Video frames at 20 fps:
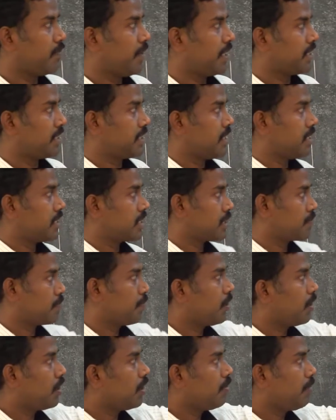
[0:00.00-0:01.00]
means
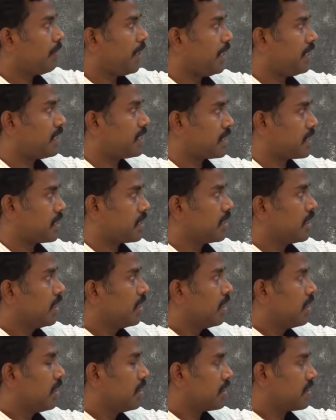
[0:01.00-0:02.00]
spore means
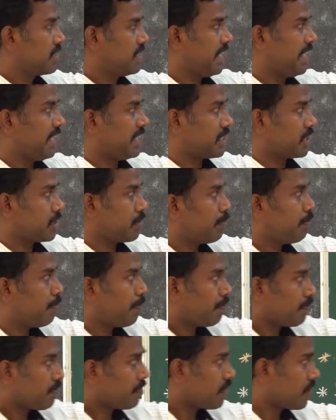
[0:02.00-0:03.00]
seeds.
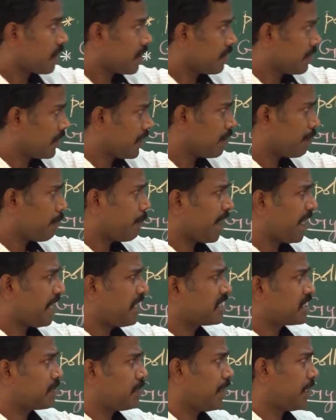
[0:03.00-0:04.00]
Then
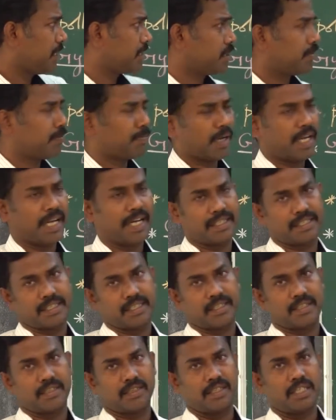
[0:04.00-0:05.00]
phytes means
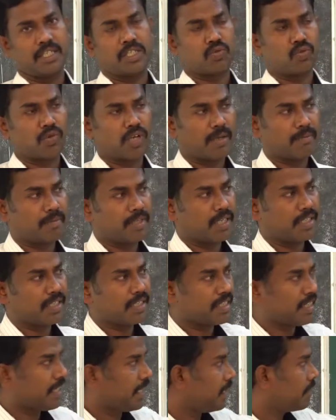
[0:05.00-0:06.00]
plants. It is one of
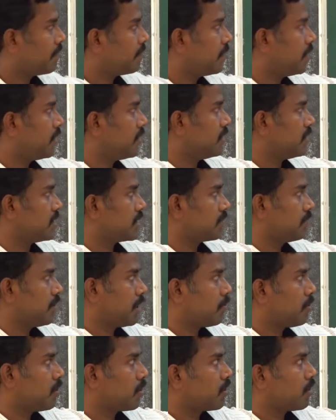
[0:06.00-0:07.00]
the Greek words.
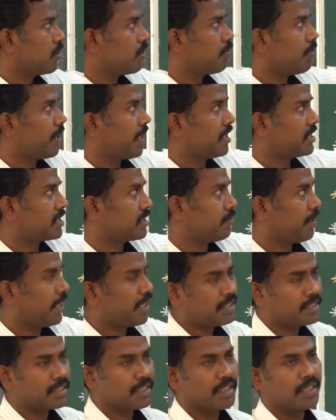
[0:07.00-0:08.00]
Spermatophytes
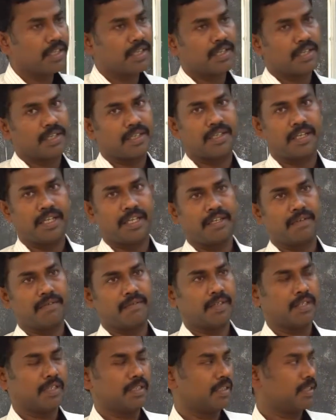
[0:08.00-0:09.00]
means Greek
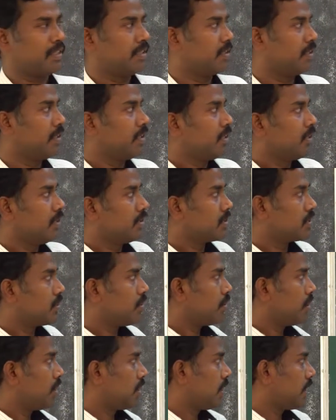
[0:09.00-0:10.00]
word.
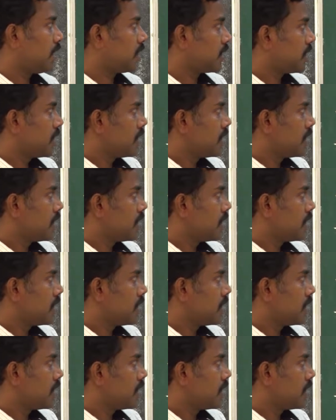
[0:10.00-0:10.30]
So the